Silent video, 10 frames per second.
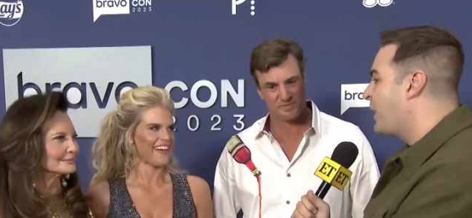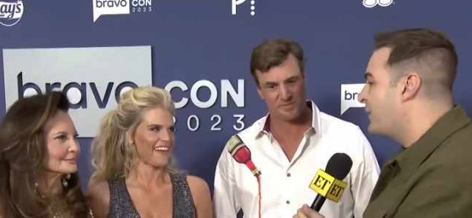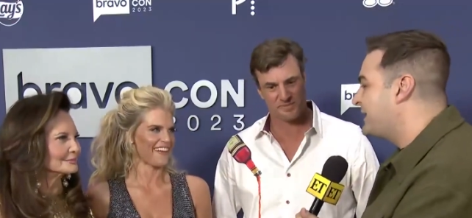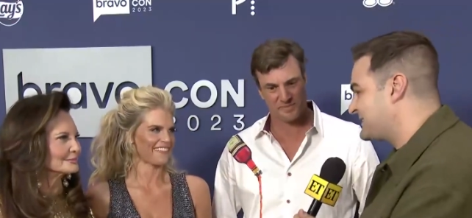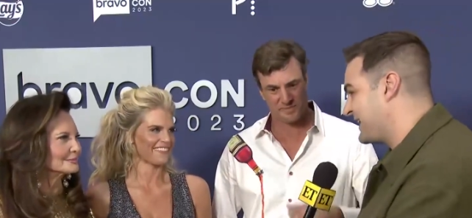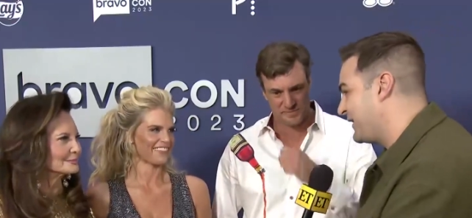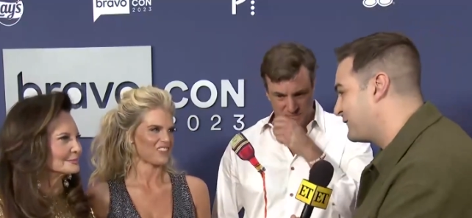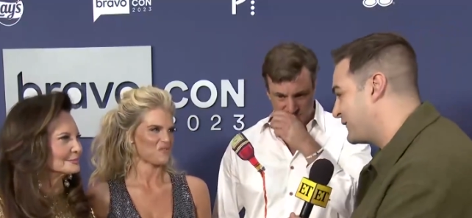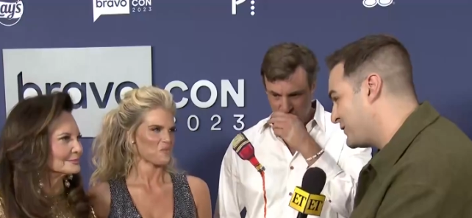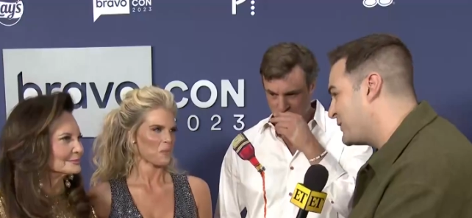Speaker 1: what would it
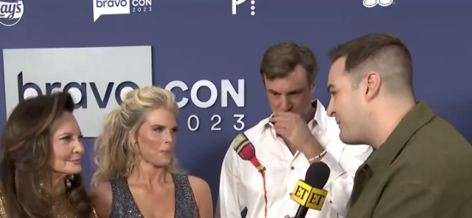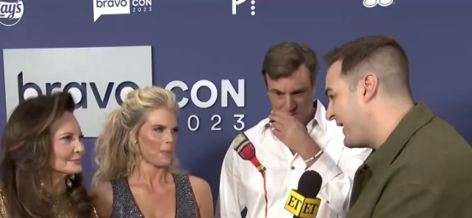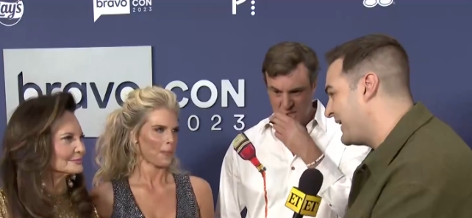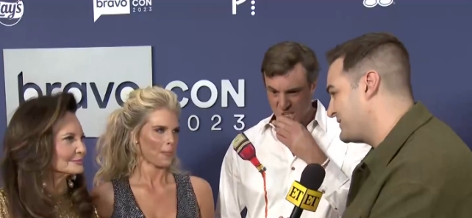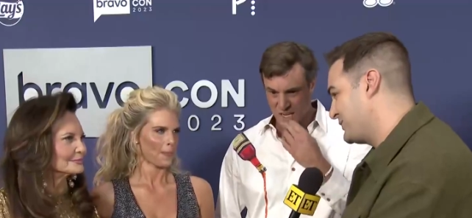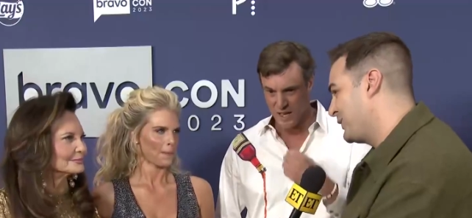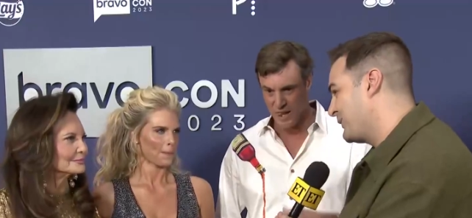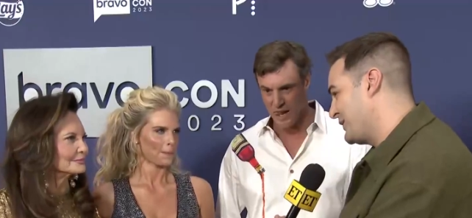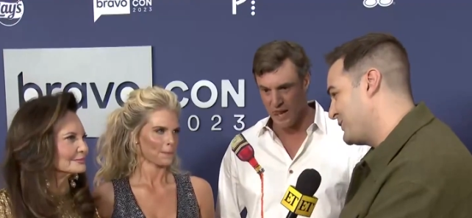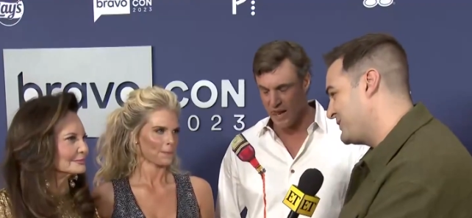take for you to make it to
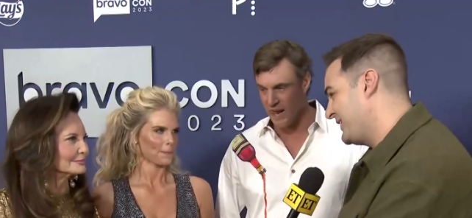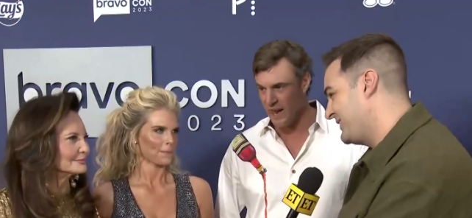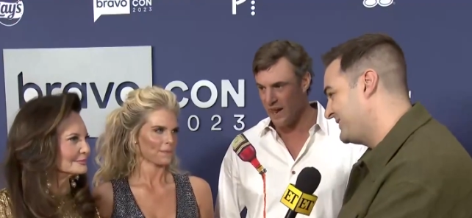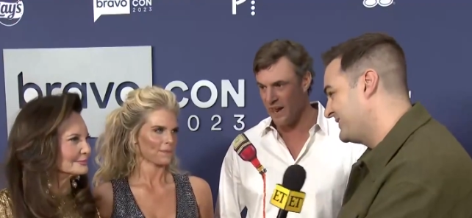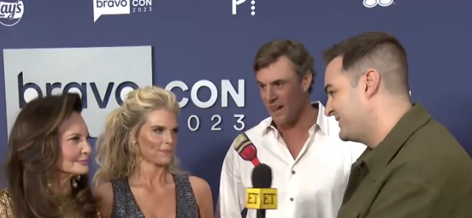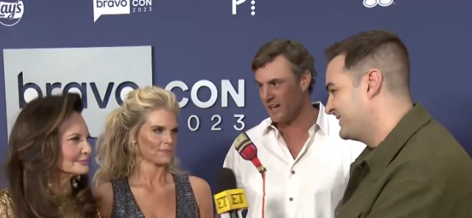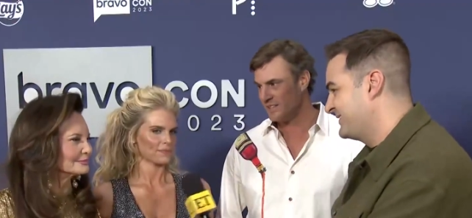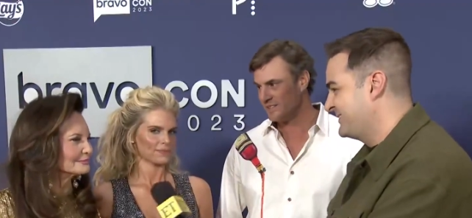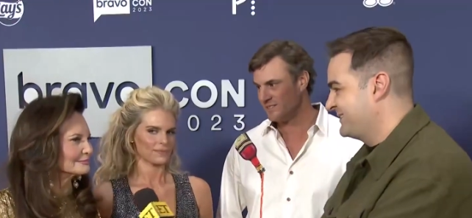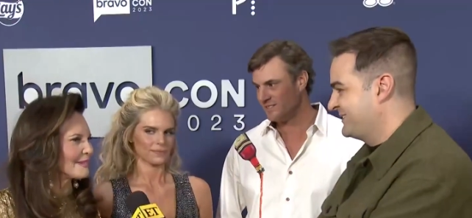a reunion?
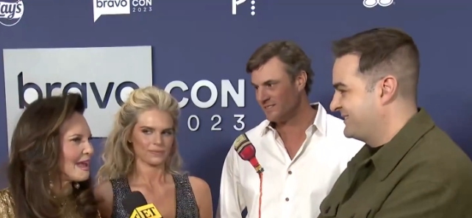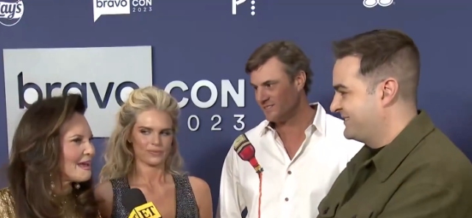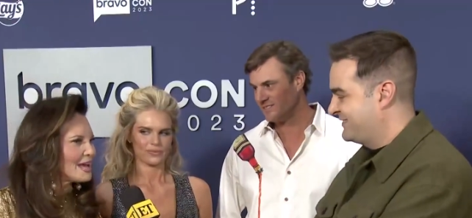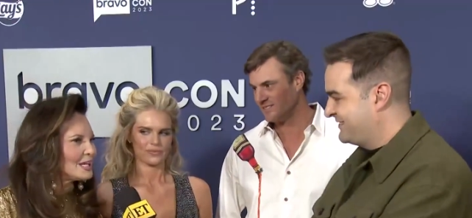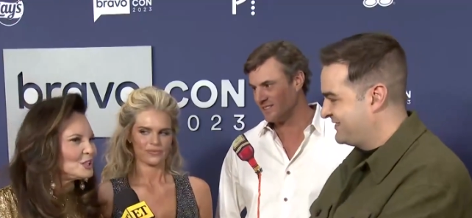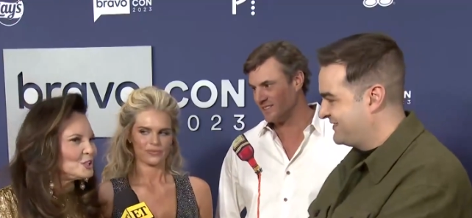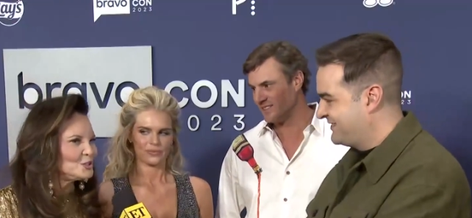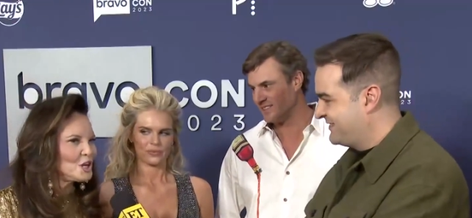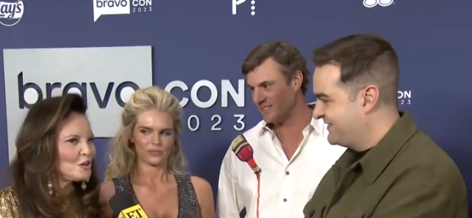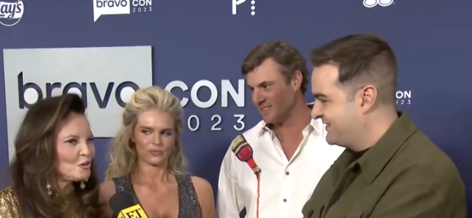
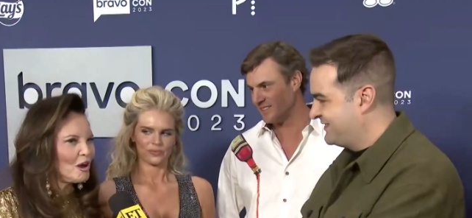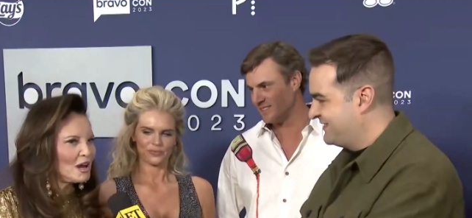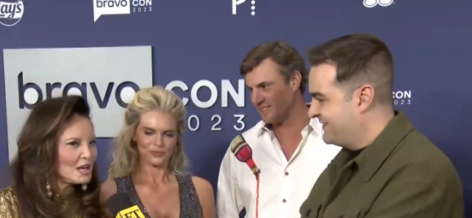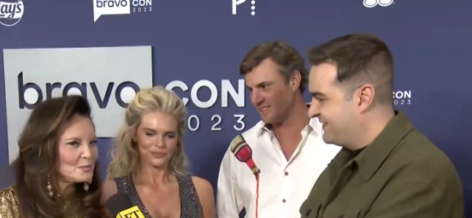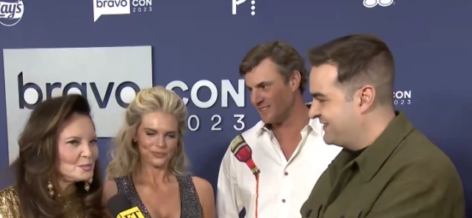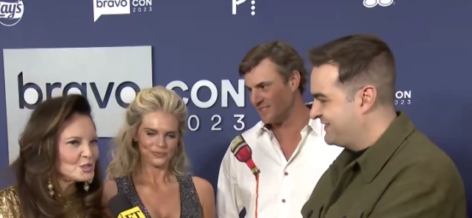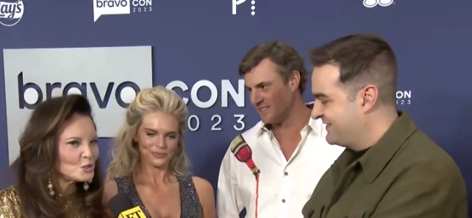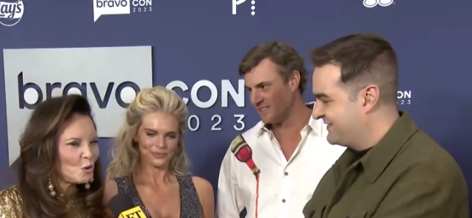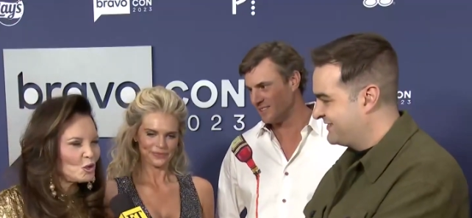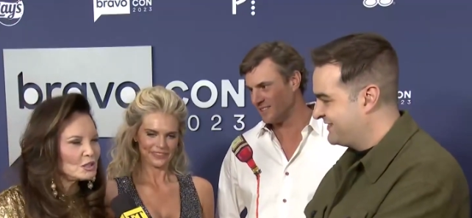
Speaker 2: You know, I'm
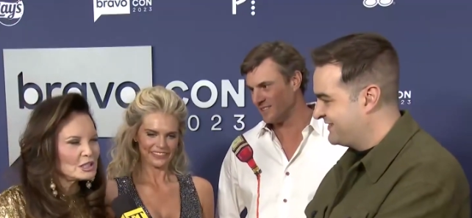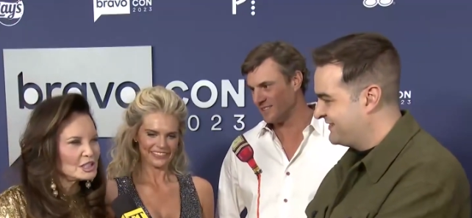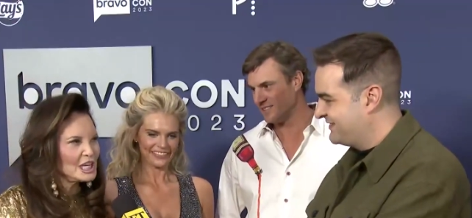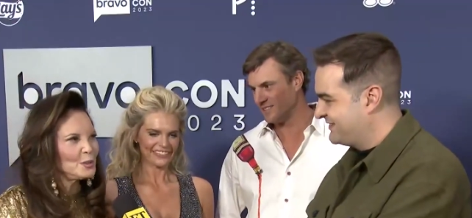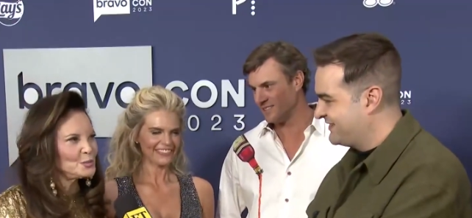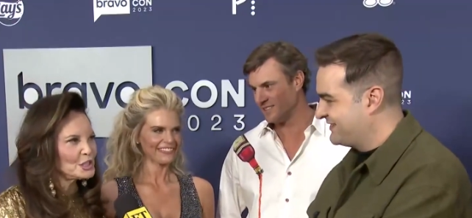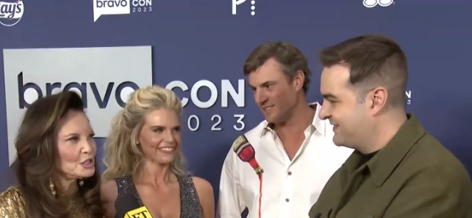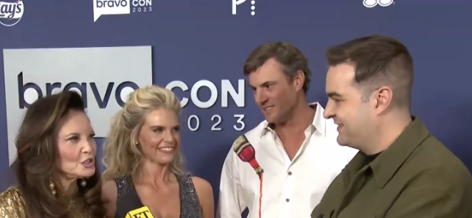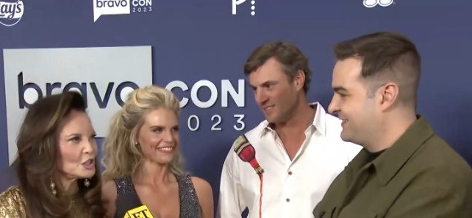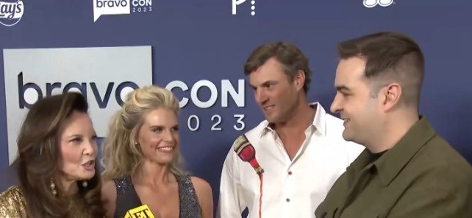sorely
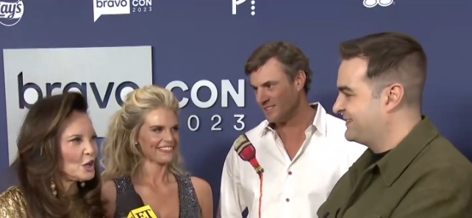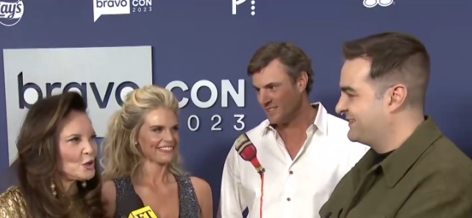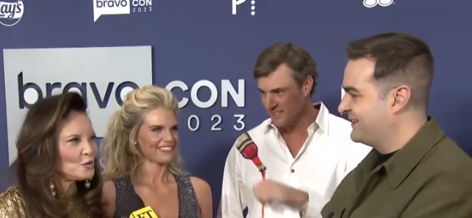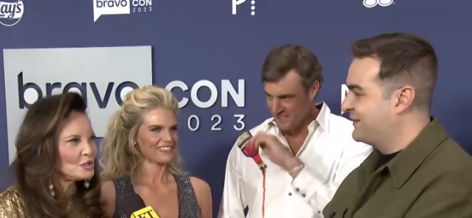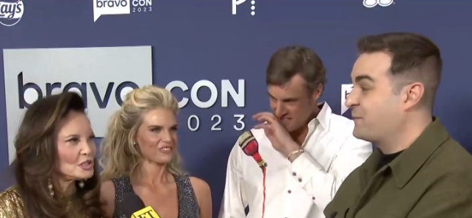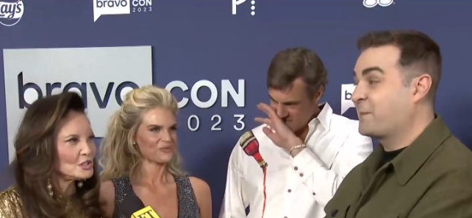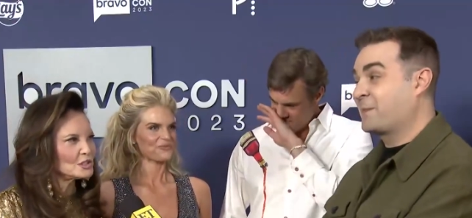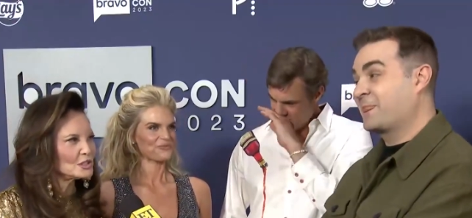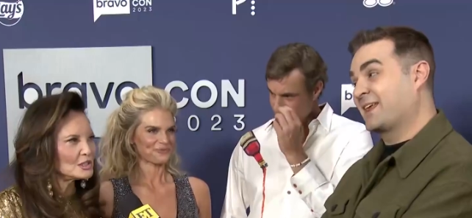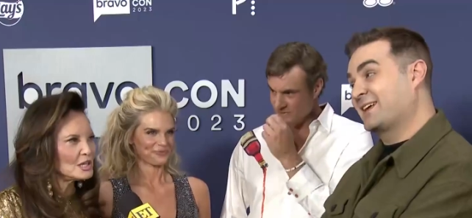tempted to go
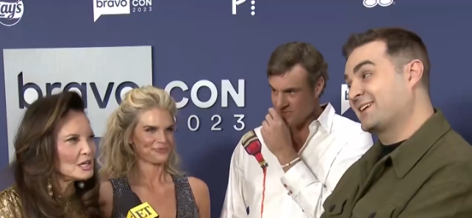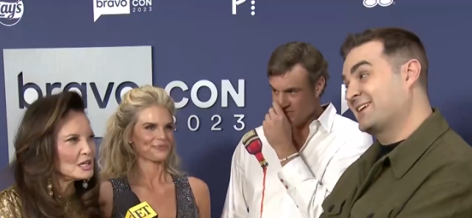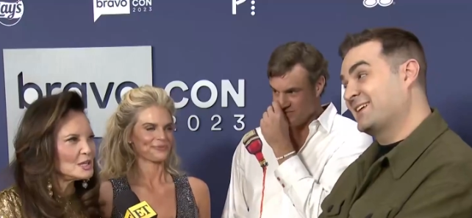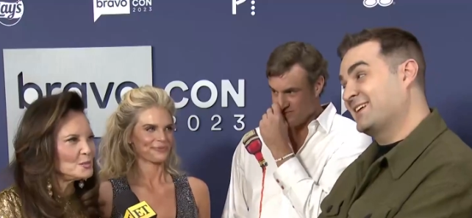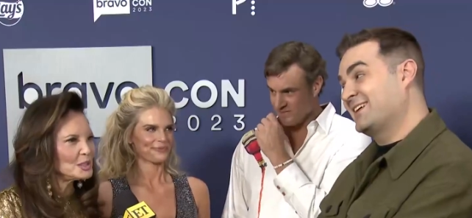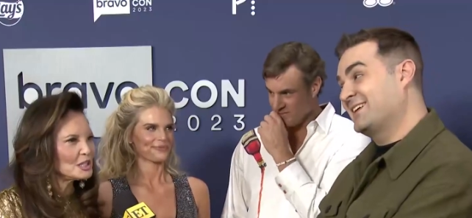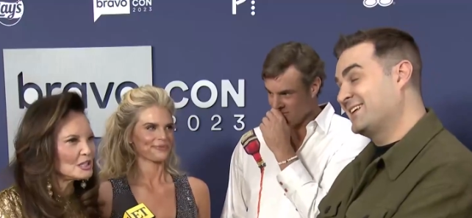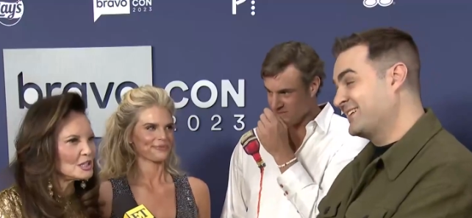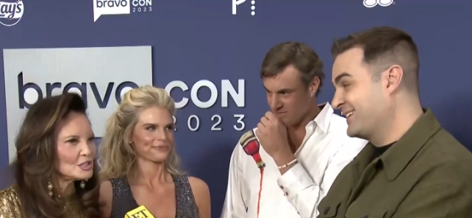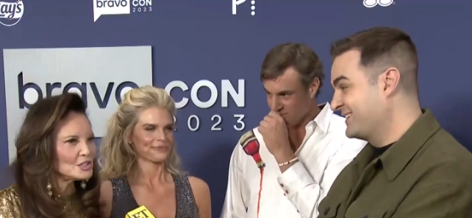this time
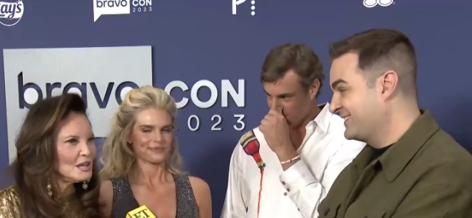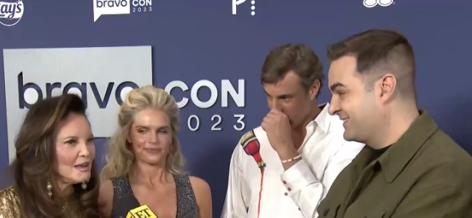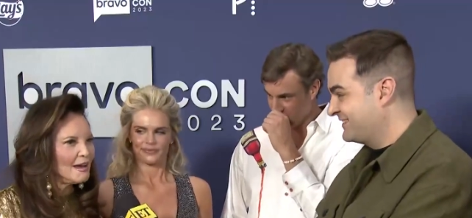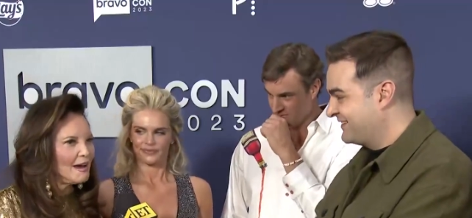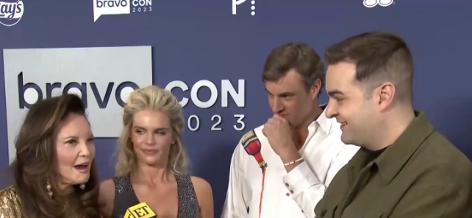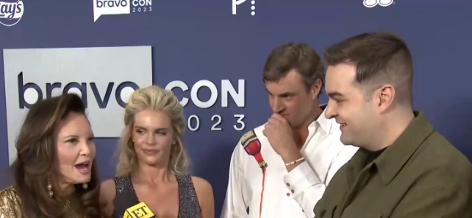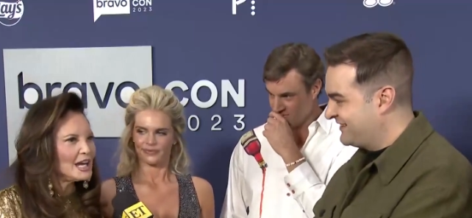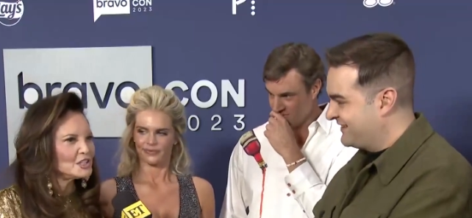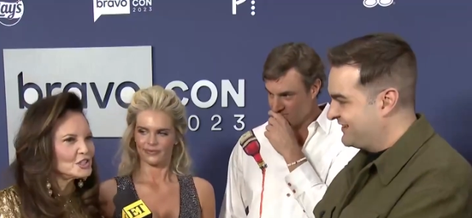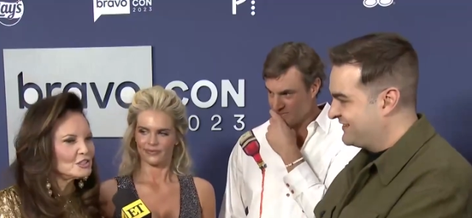because
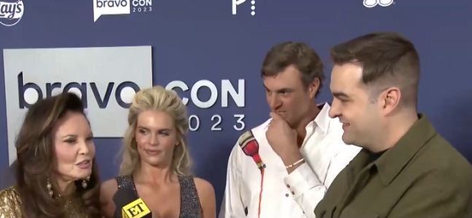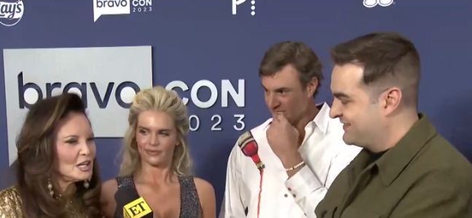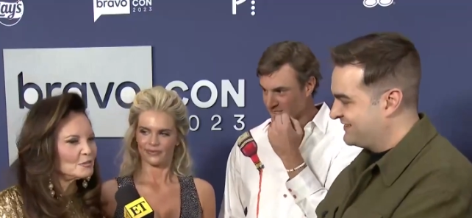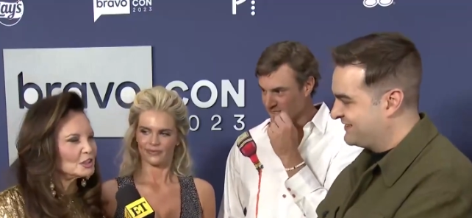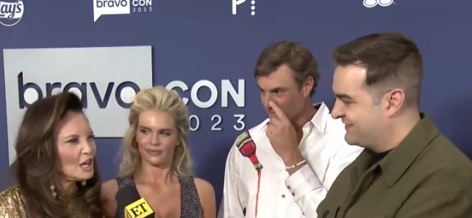I still have a